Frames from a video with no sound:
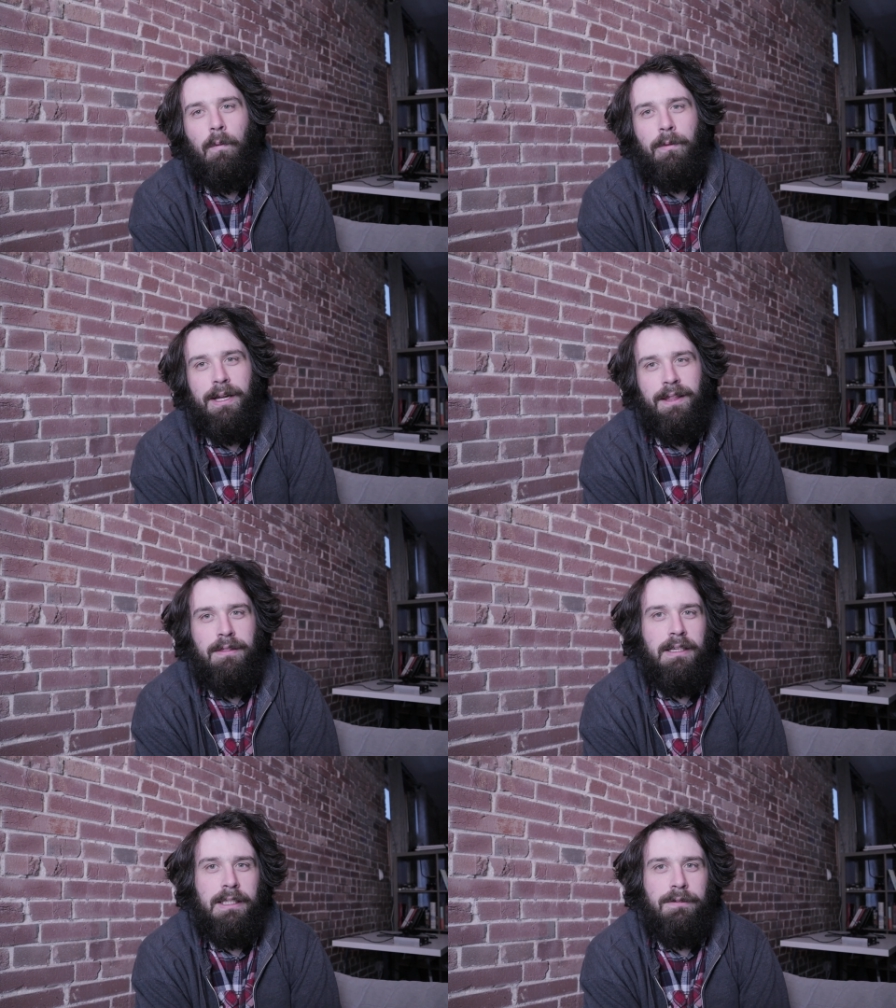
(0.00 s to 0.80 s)
when I
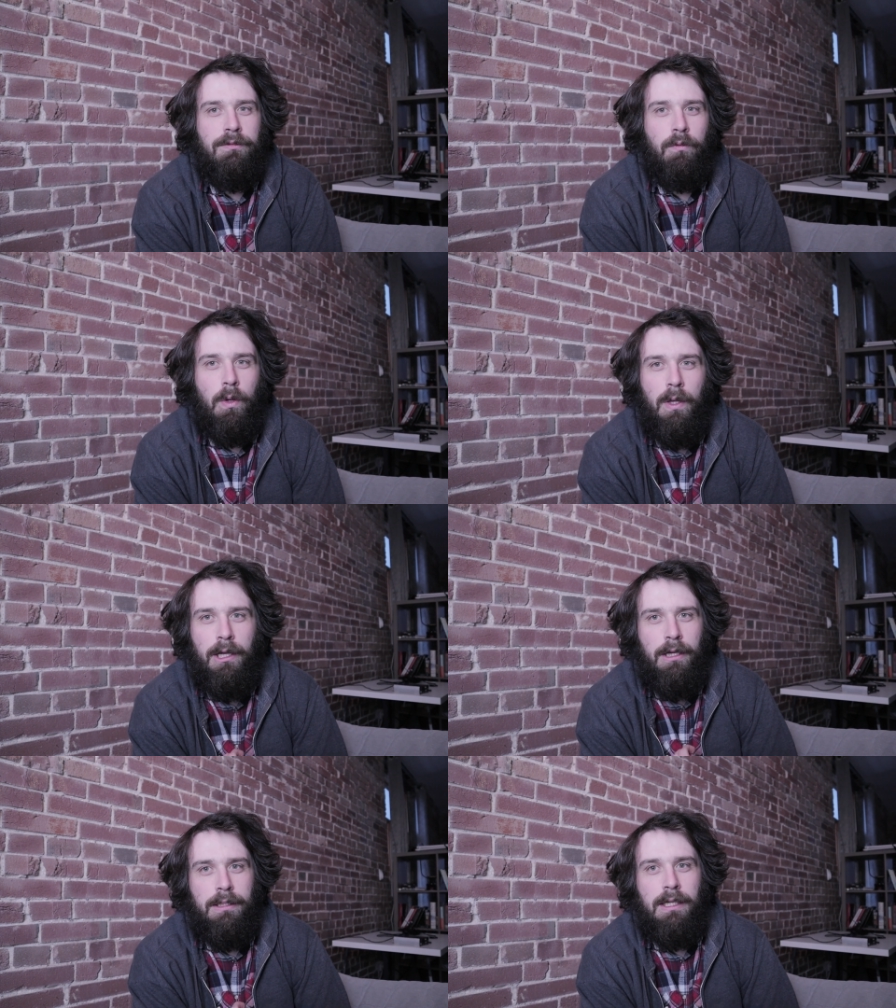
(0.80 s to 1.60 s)
think of
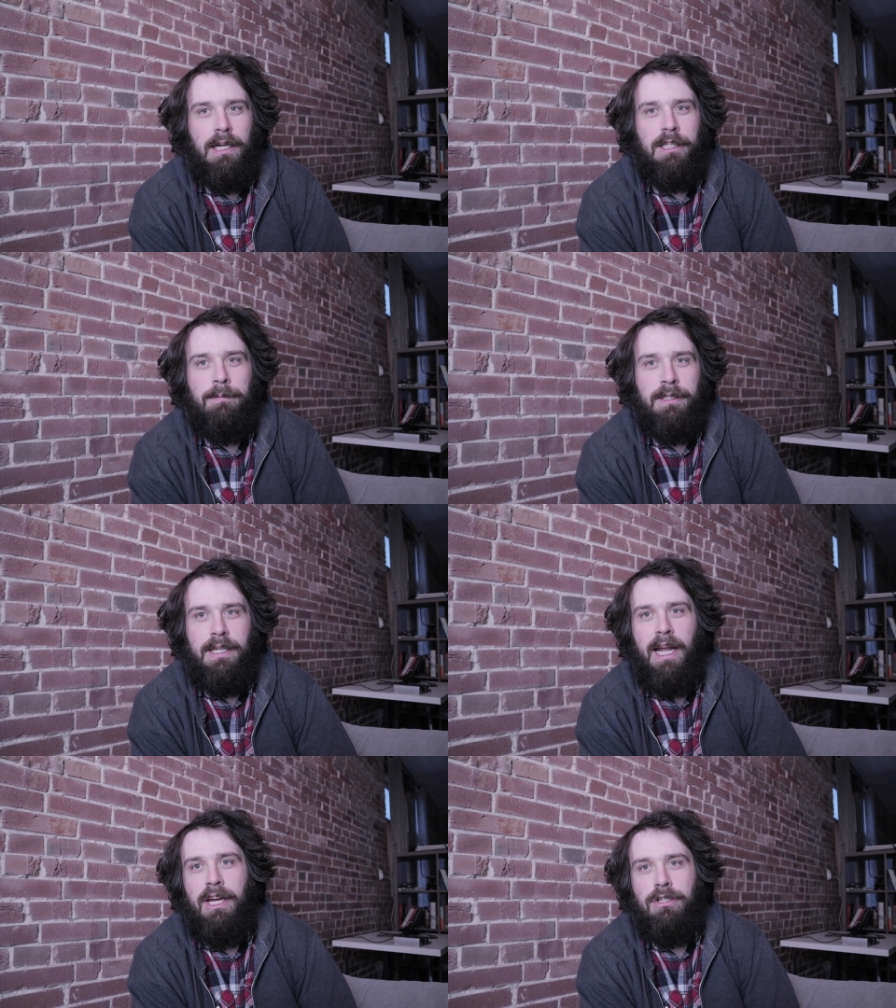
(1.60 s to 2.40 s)

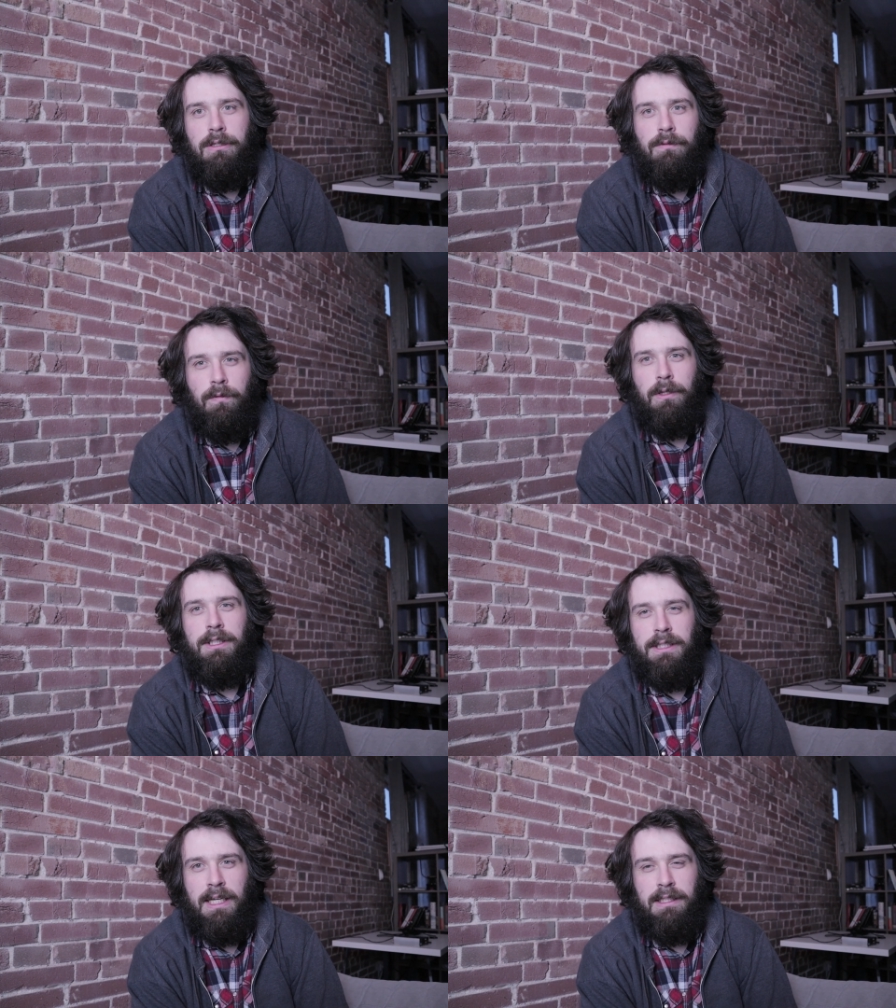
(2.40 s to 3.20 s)
documentation for
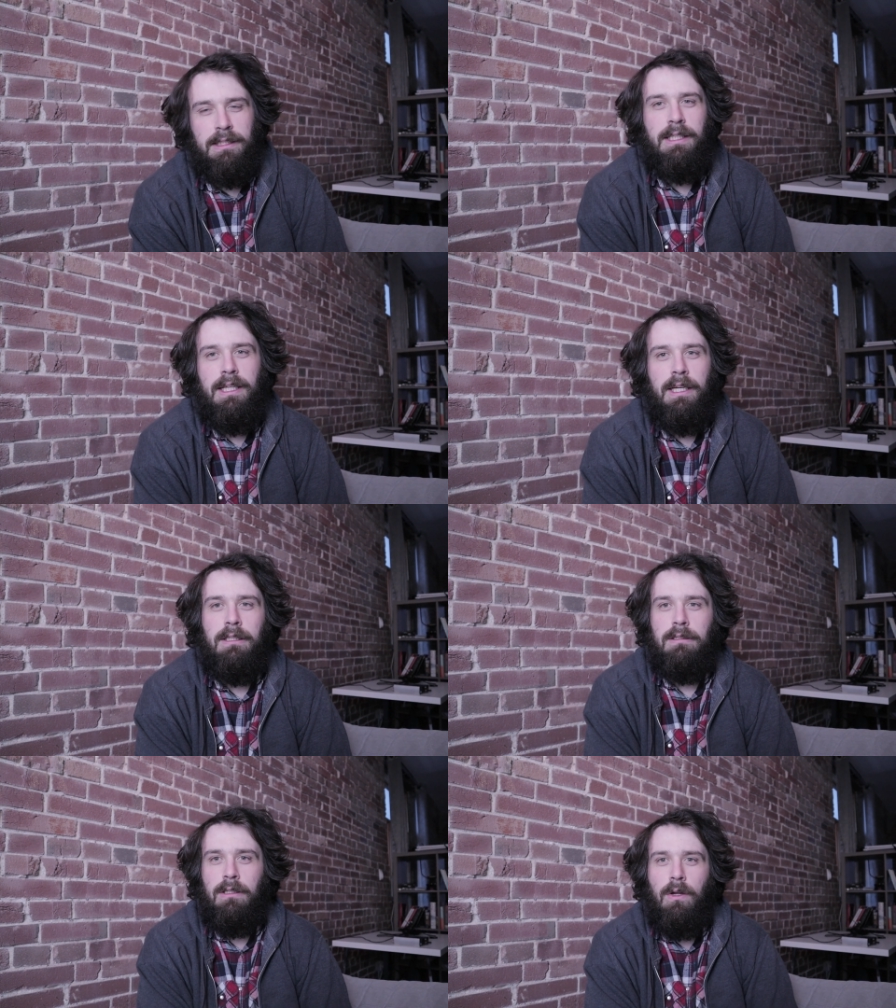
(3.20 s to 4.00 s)
these kinds of
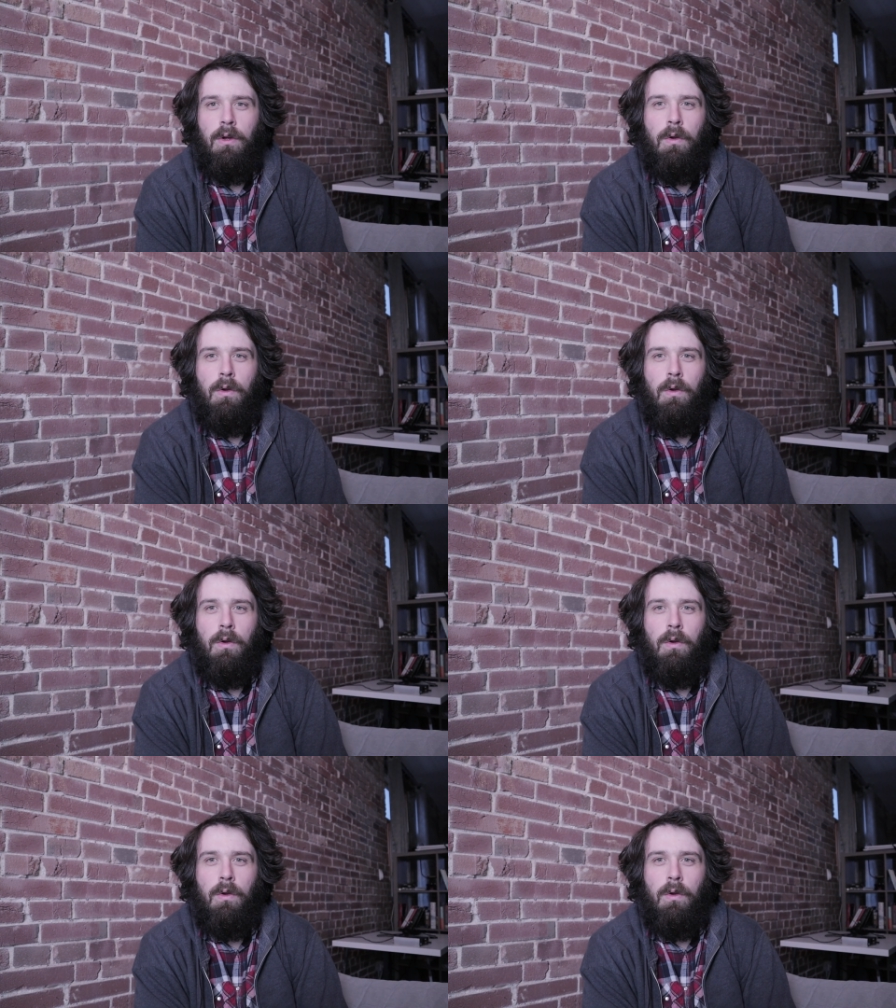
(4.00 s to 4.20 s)
things,